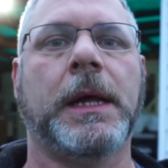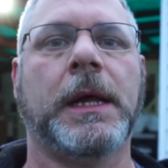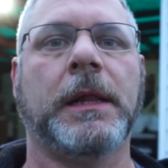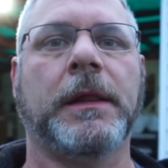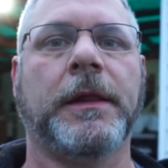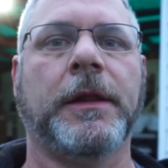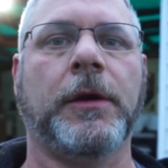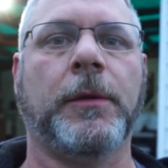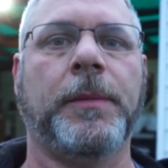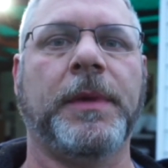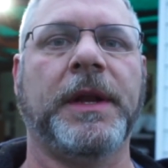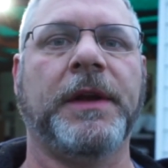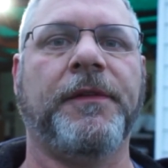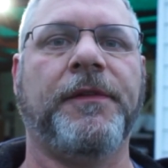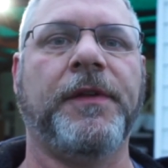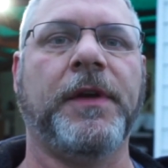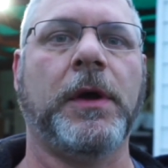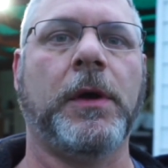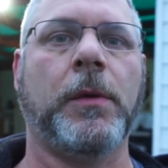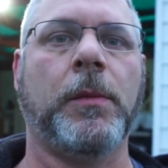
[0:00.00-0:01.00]
a little bit of
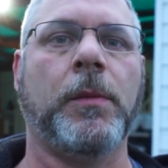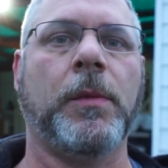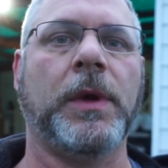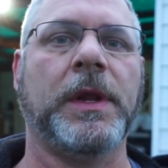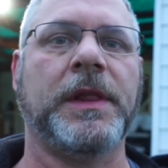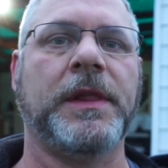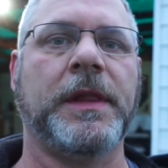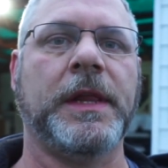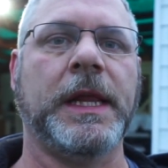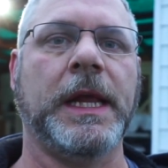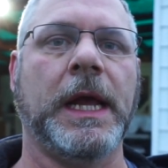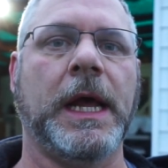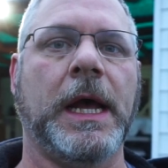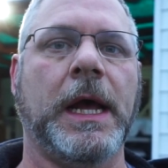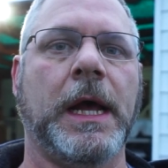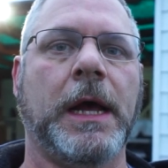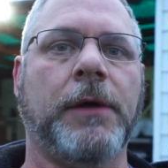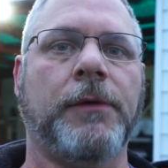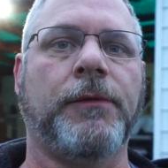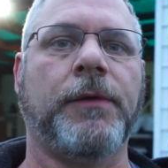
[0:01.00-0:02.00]
film with
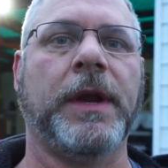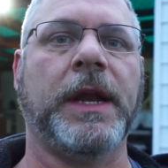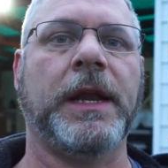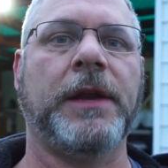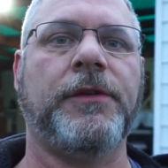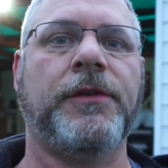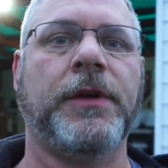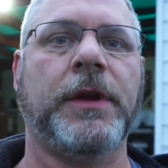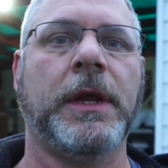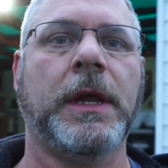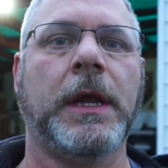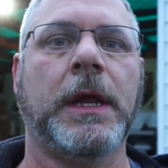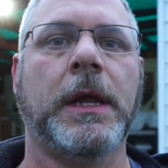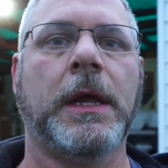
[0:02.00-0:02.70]
the Ridge.